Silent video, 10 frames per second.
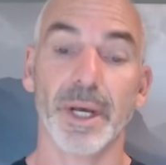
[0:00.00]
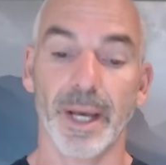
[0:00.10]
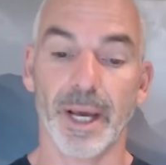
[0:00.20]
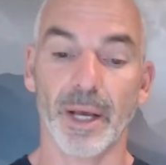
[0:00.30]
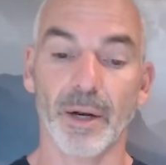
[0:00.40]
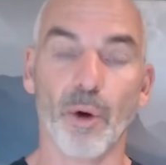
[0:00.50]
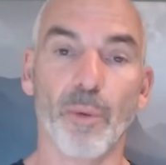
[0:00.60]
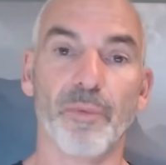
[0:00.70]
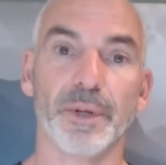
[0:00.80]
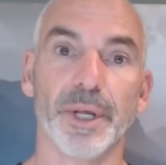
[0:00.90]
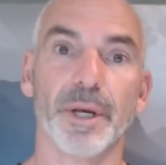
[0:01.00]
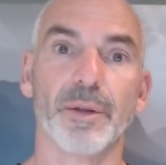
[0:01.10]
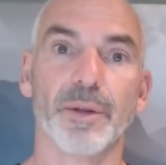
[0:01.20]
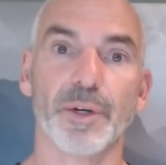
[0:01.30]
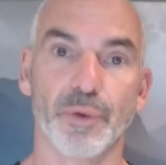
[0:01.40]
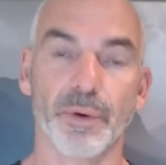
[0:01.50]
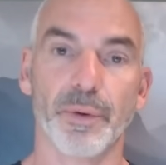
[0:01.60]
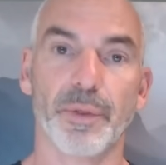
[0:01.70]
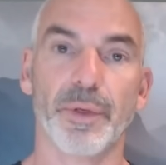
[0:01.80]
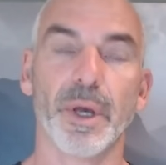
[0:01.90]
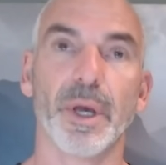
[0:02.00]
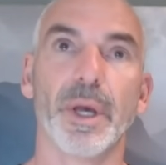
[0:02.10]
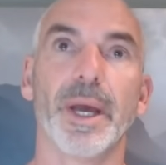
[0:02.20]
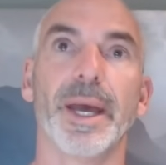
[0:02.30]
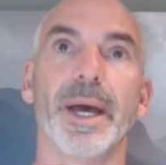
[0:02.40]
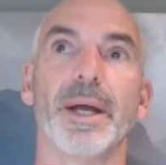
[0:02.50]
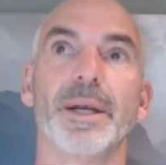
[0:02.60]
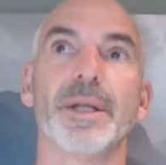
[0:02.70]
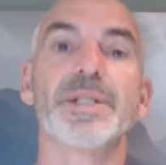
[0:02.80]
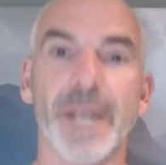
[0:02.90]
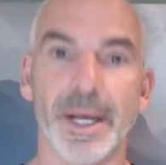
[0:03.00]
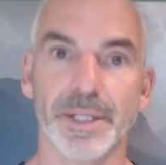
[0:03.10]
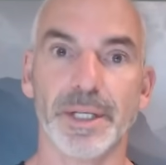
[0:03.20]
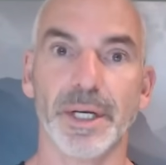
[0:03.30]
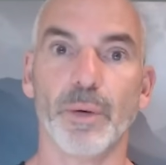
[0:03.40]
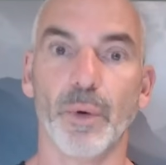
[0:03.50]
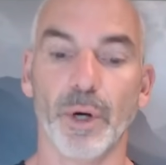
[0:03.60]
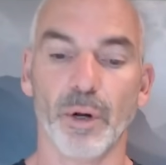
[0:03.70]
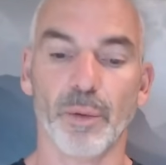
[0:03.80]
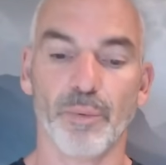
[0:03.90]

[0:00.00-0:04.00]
and hopefully the truth and sanity will